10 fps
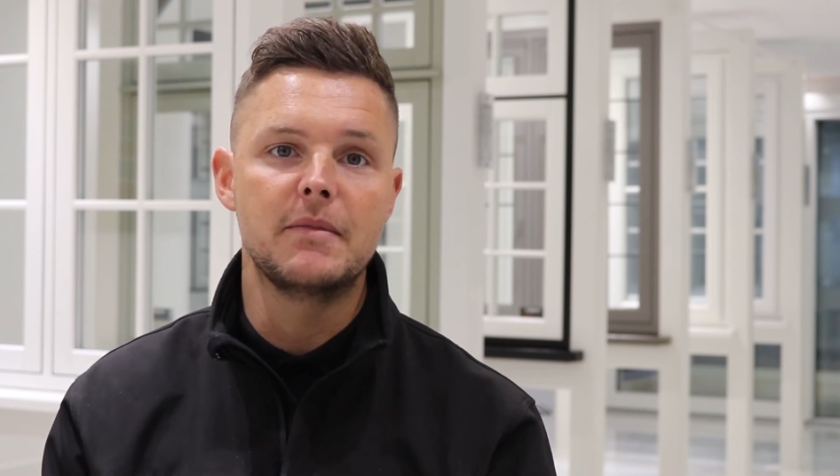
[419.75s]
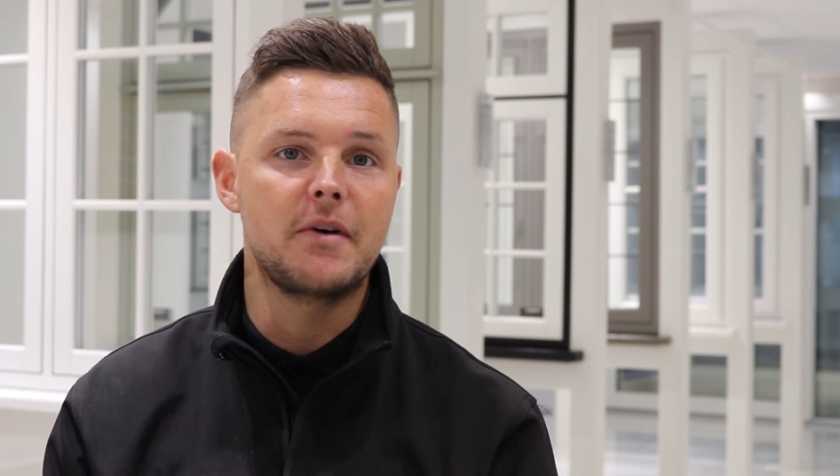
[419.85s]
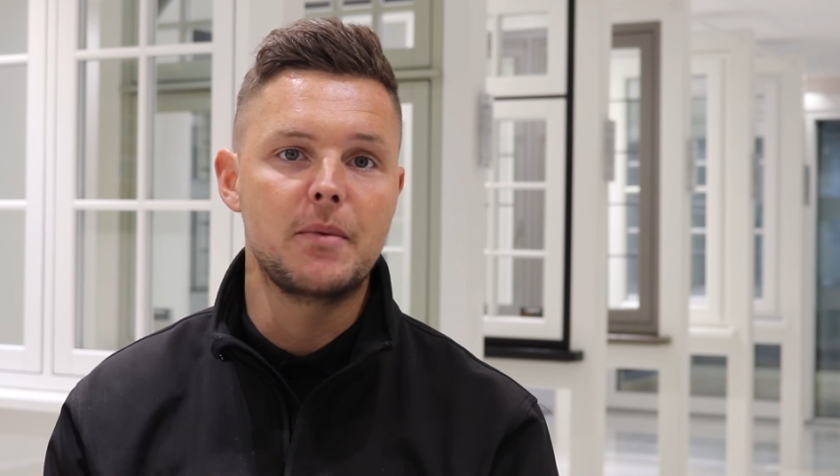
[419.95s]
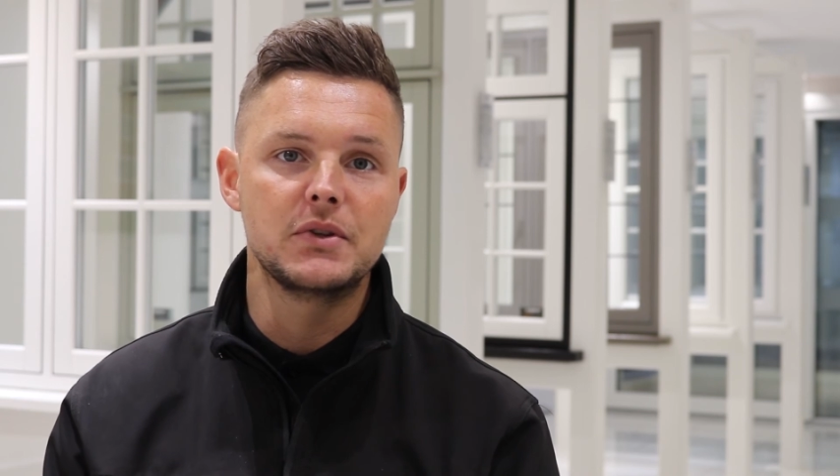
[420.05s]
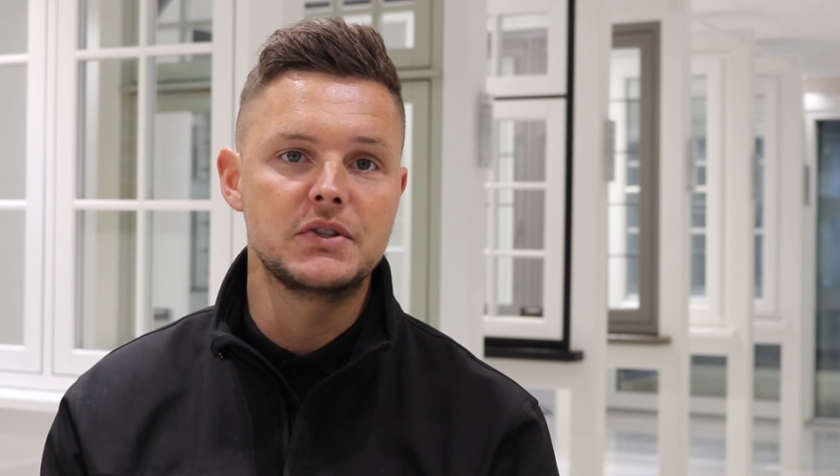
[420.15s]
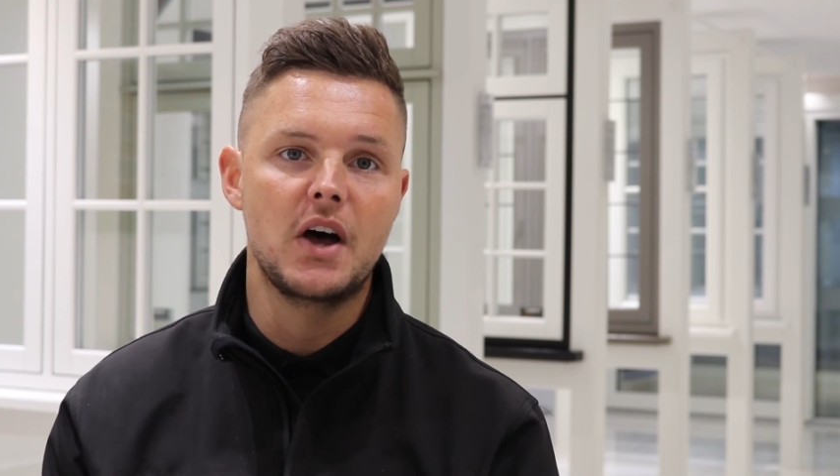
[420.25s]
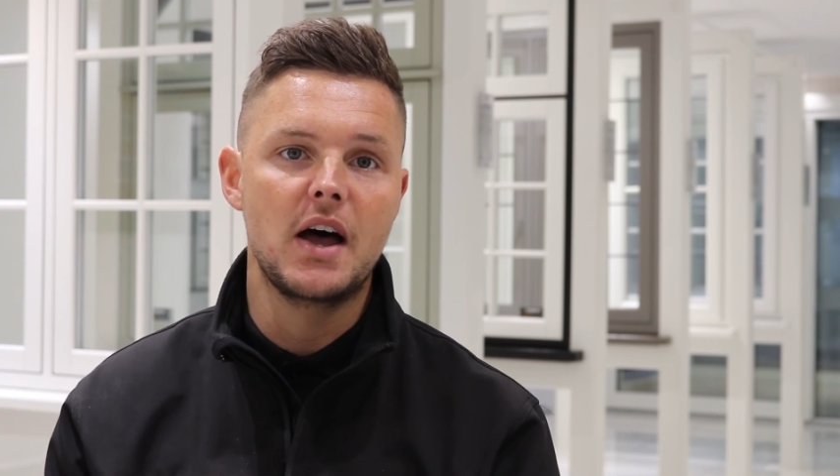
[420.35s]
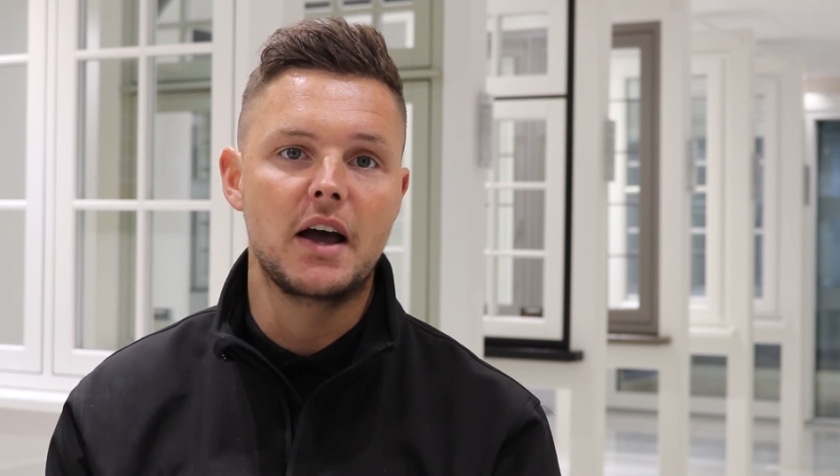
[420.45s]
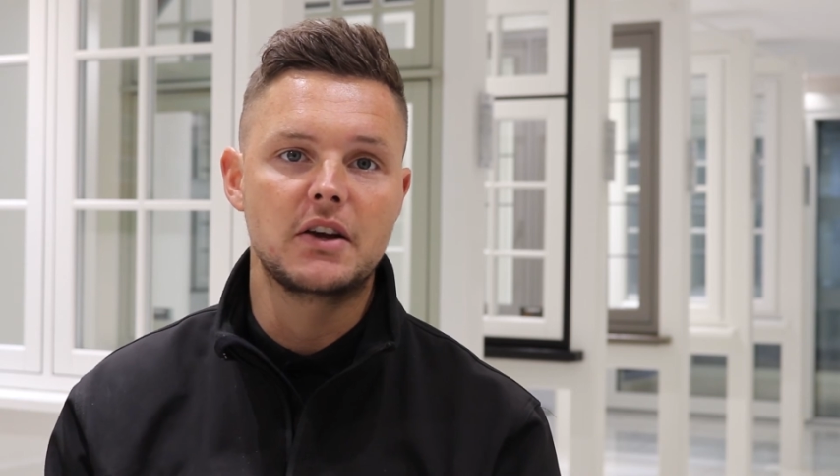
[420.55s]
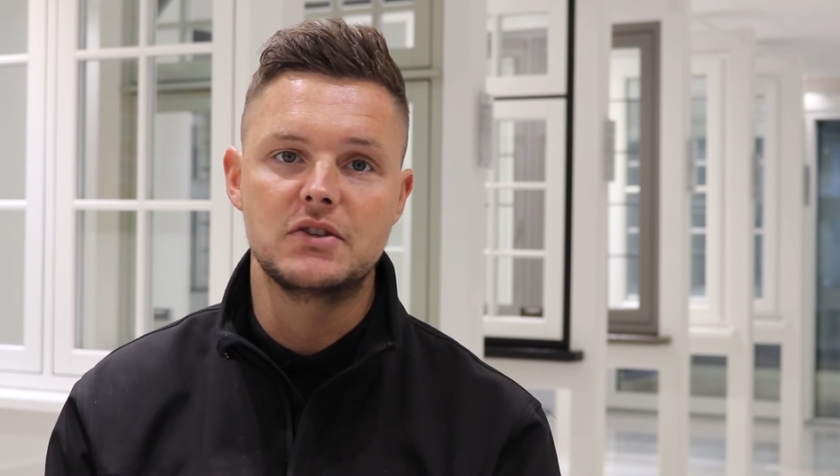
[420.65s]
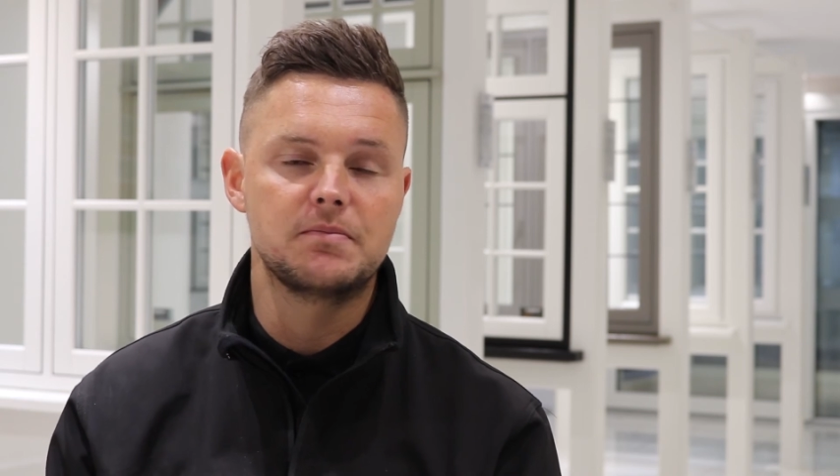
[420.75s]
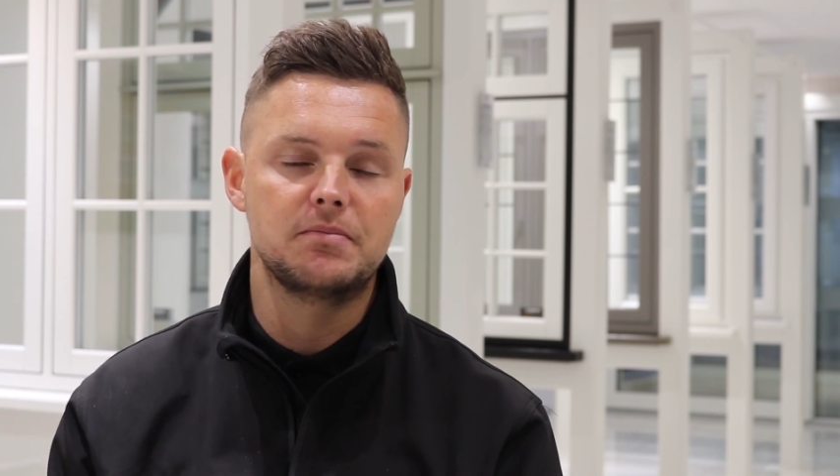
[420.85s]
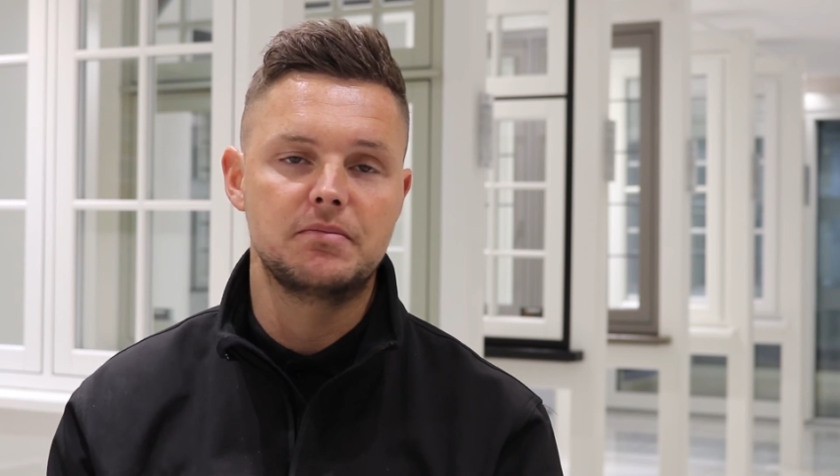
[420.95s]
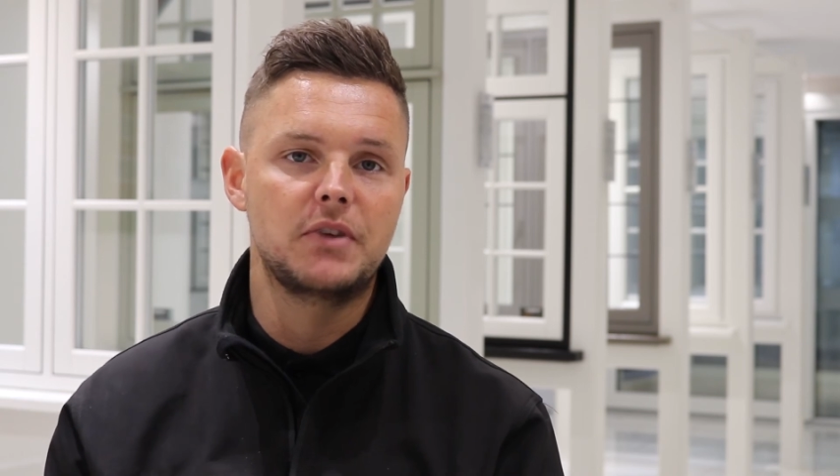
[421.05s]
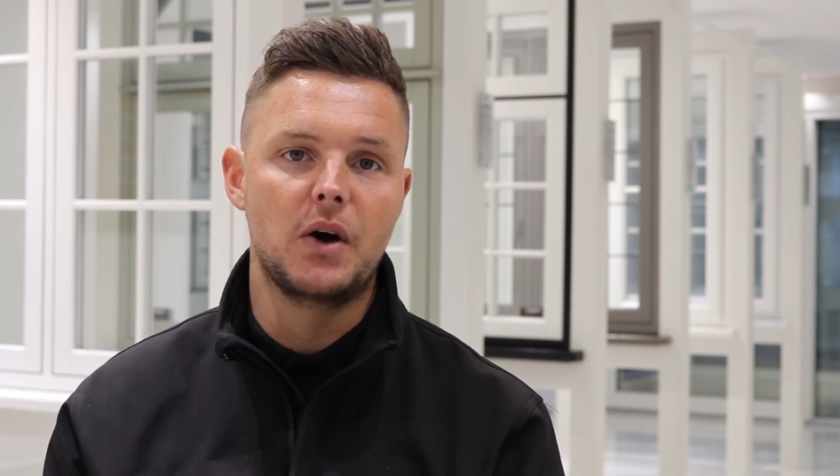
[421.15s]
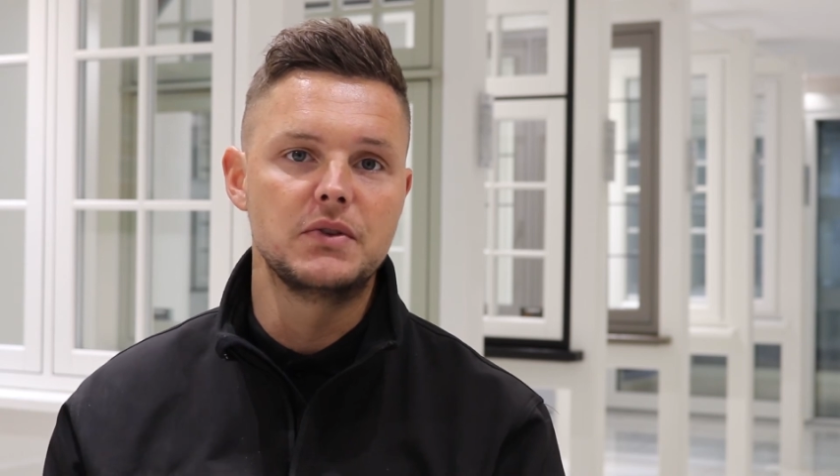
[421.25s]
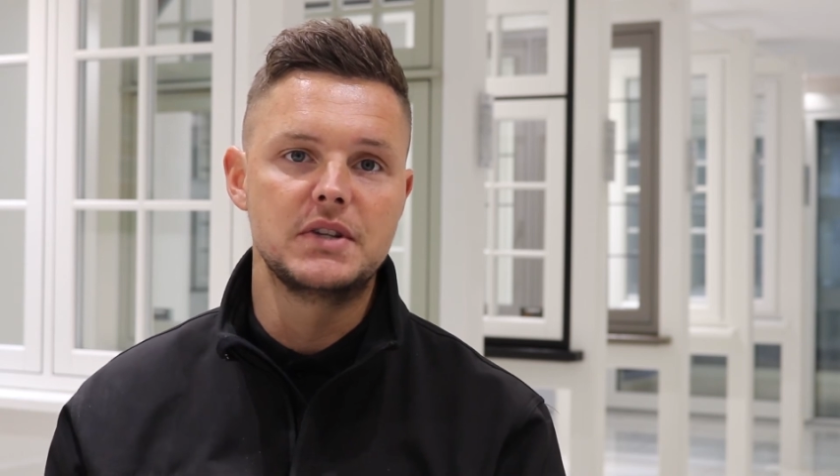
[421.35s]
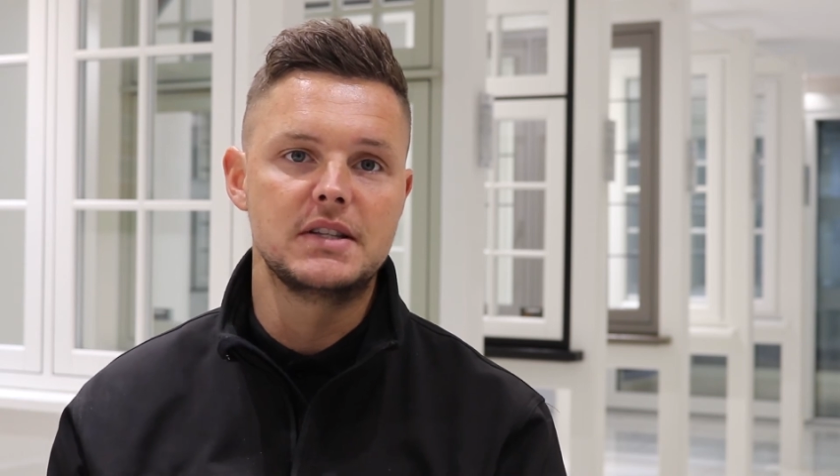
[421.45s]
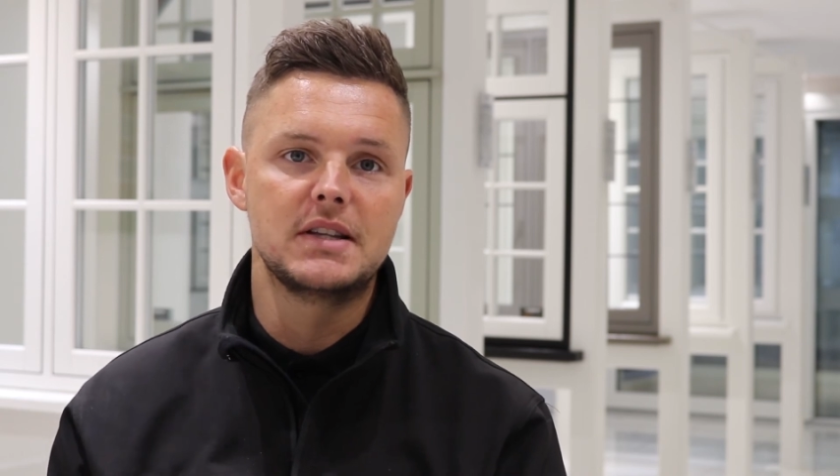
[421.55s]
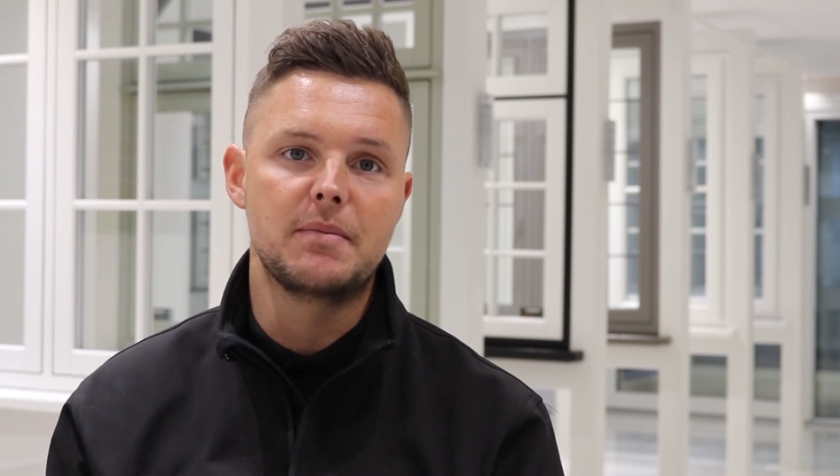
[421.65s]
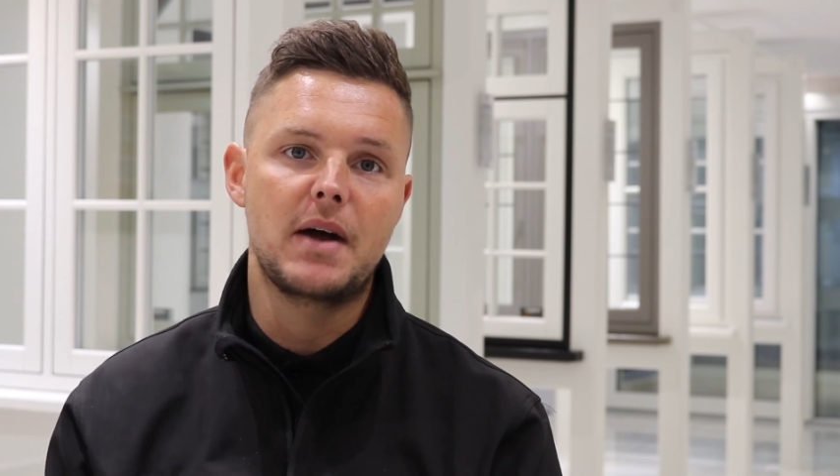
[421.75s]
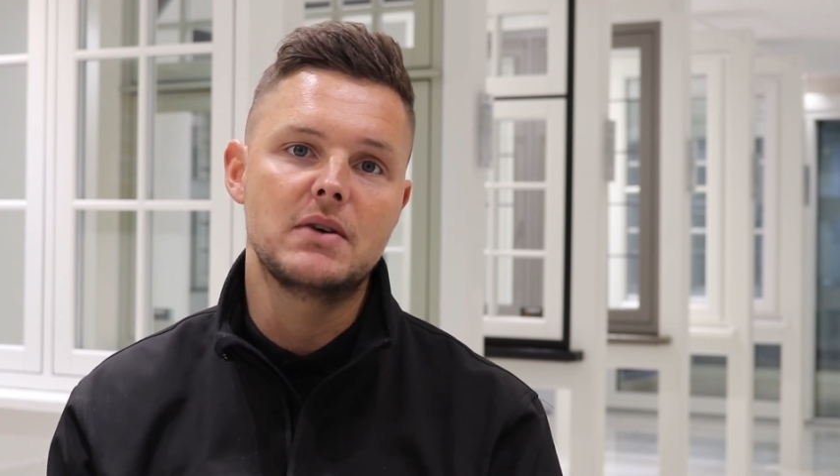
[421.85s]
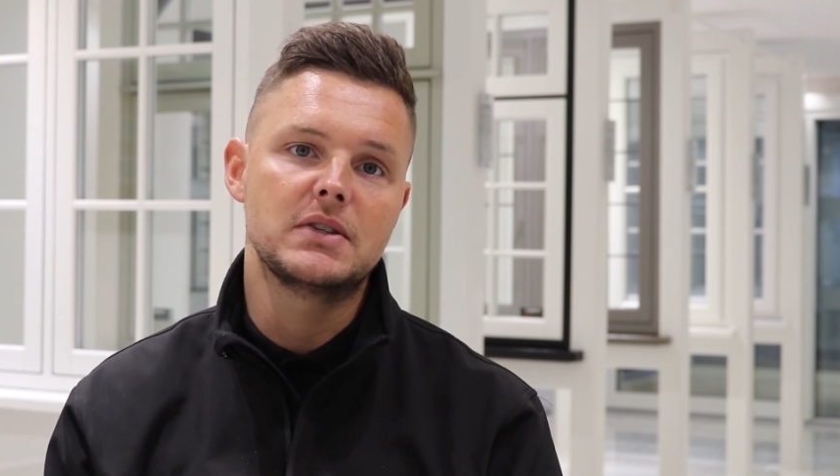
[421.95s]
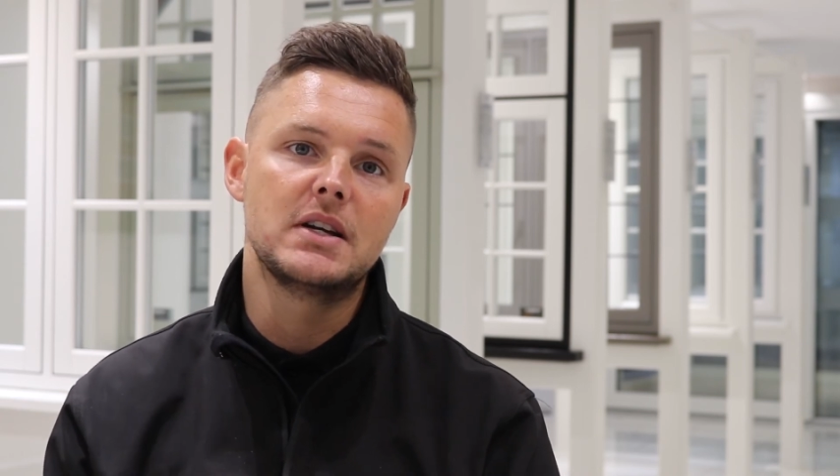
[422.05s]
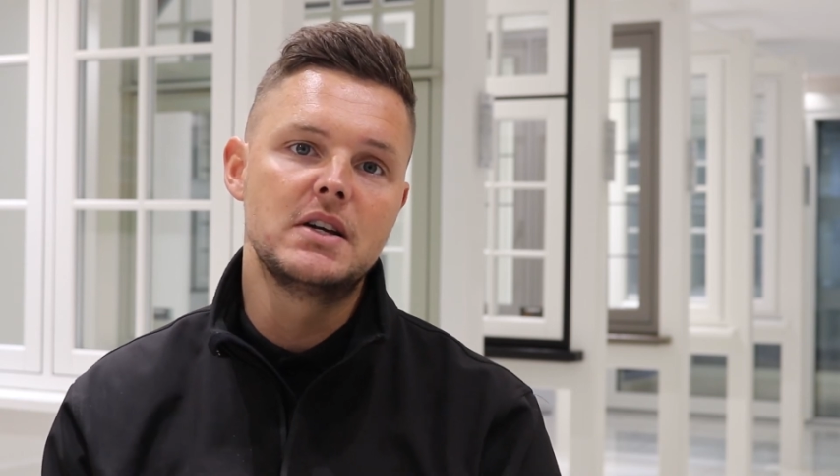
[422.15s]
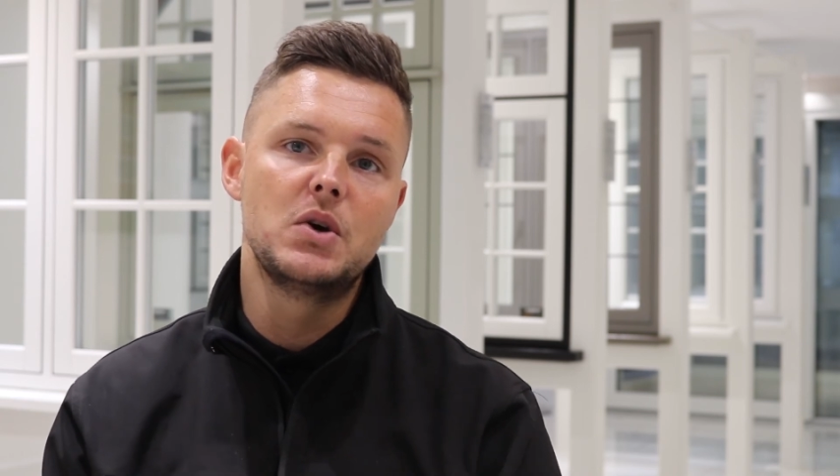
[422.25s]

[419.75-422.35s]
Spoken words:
If I'm on site, I can just go onto the internet browser,